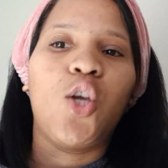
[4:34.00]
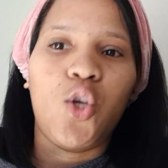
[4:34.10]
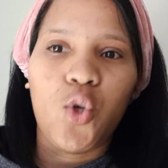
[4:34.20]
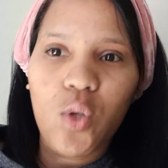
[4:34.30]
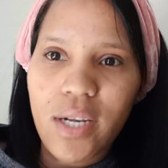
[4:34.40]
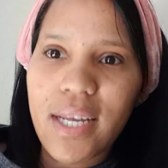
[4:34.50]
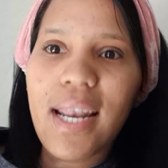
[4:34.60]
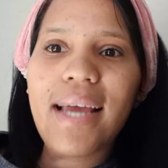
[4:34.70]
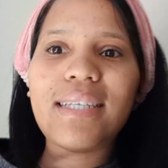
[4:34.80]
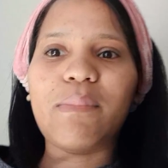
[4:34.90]
you'll
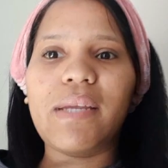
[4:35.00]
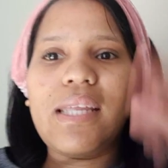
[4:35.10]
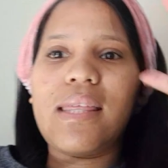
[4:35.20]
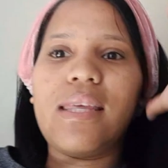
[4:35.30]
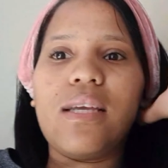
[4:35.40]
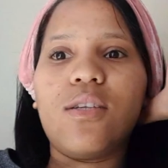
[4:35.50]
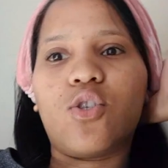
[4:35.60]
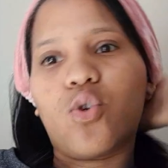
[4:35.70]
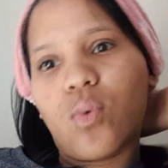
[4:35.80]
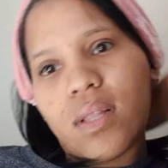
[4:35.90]
realize many things
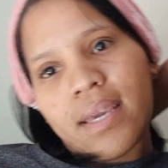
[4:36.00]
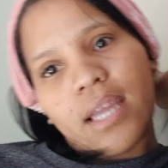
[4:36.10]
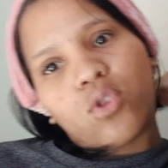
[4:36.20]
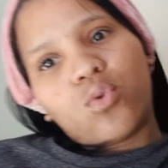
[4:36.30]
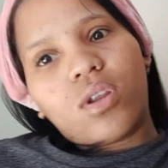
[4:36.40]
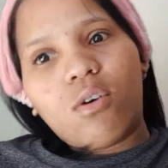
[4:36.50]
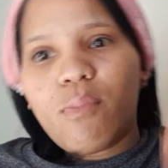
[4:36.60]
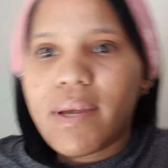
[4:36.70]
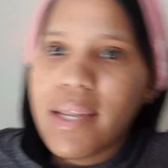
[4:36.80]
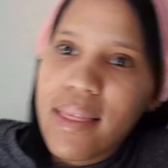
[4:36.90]
you will get to know
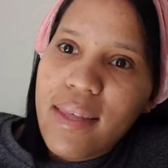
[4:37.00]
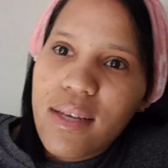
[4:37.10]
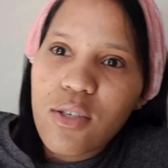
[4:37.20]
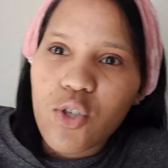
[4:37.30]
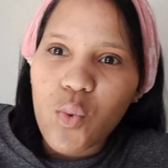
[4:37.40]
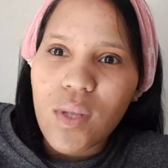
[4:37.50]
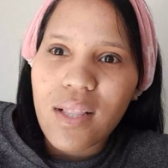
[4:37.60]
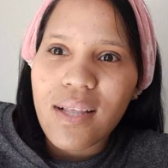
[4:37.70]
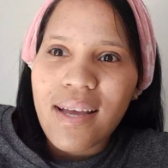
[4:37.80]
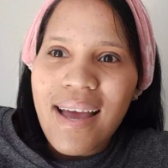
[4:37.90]
many things you
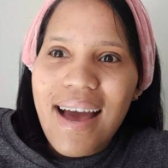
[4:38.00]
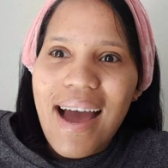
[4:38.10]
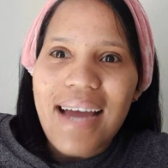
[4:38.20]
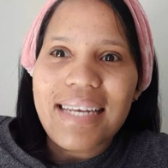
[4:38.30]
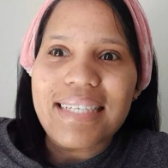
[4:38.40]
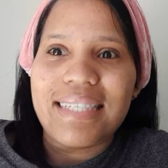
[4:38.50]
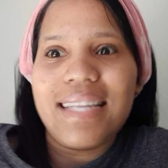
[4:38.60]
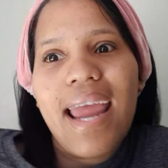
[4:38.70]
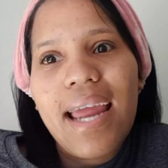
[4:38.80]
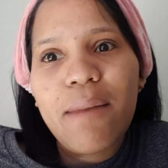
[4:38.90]
will
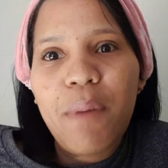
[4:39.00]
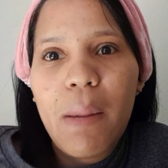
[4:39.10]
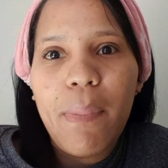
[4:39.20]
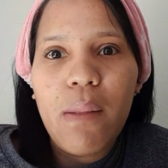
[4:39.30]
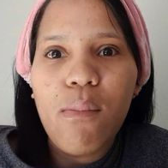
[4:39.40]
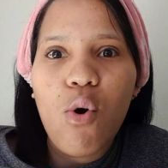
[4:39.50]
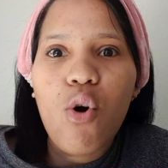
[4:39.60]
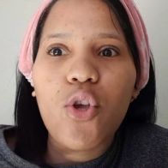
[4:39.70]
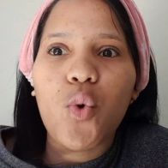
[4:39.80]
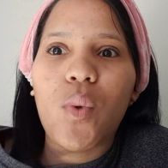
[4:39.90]
understand people
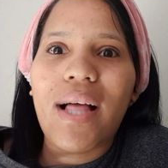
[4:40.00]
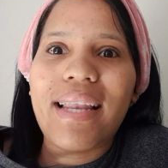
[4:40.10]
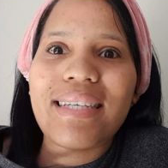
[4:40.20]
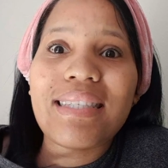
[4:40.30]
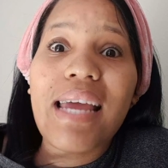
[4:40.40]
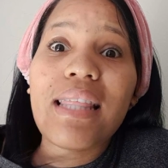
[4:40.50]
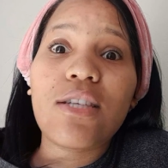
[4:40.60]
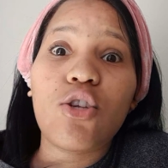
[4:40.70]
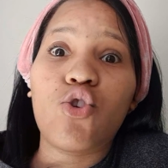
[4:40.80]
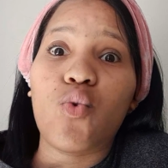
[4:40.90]
more you will understand the
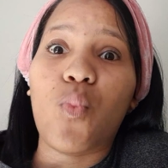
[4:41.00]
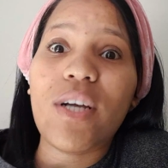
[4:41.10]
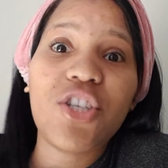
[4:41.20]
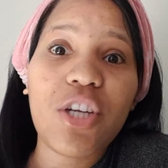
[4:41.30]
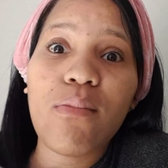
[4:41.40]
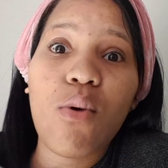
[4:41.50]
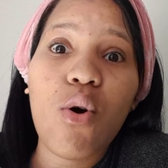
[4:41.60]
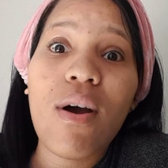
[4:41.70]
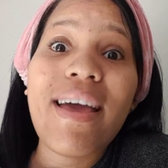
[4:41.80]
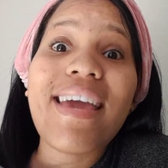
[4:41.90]
situation
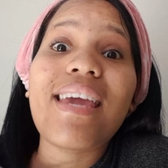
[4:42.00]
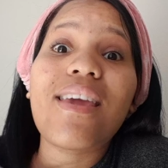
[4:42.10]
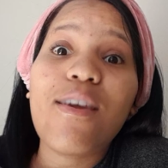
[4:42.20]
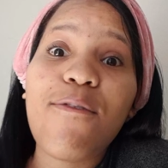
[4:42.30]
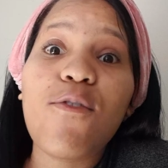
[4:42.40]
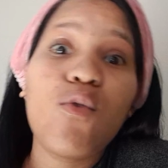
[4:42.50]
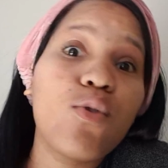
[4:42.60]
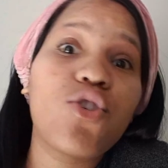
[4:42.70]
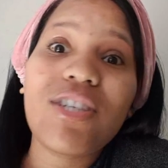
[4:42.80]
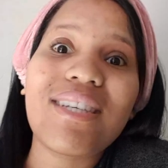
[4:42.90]
more if you
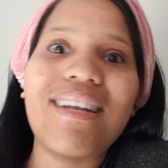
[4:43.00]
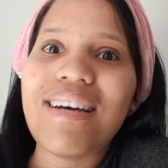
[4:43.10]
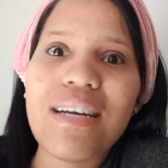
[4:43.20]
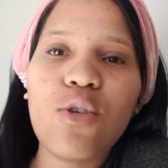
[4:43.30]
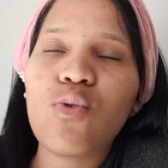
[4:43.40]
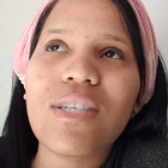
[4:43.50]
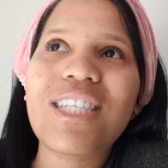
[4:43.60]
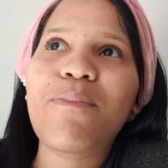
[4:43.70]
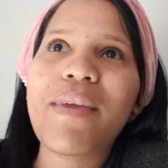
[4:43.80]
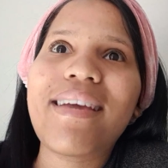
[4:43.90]
just learn to
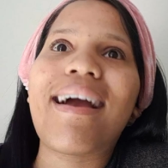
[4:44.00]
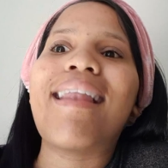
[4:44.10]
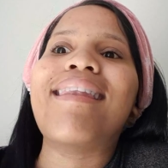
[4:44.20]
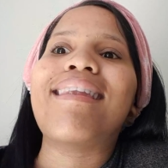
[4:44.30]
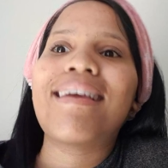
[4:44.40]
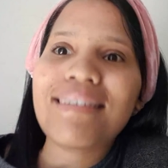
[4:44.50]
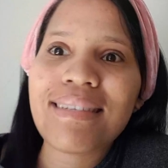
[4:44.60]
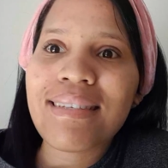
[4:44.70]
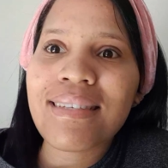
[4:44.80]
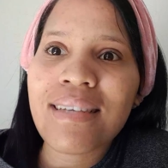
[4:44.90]
speak
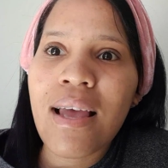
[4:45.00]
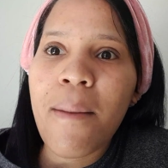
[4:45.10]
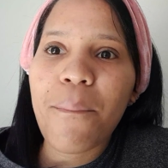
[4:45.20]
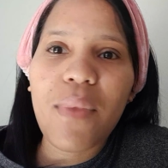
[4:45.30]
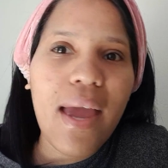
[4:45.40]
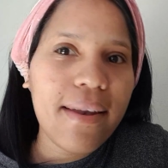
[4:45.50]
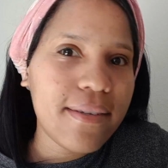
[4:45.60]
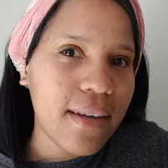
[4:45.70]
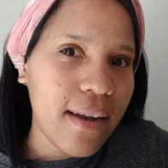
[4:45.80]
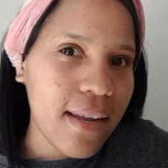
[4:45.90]
less
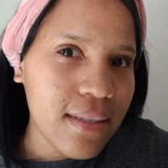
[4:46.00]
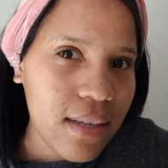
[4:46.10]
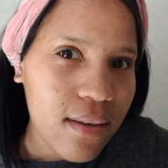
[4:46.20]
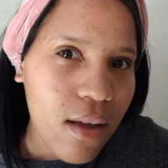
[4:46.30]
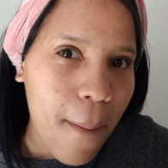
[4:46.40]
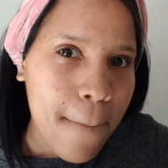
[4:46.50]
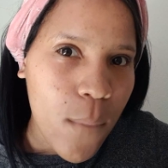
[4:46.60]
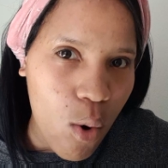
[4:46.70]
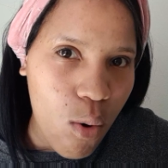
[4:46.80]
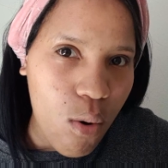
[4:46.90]
and listen
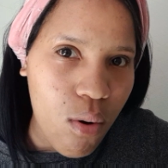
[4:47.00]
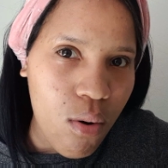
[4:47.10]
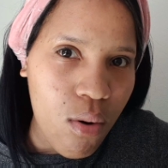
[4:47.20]
more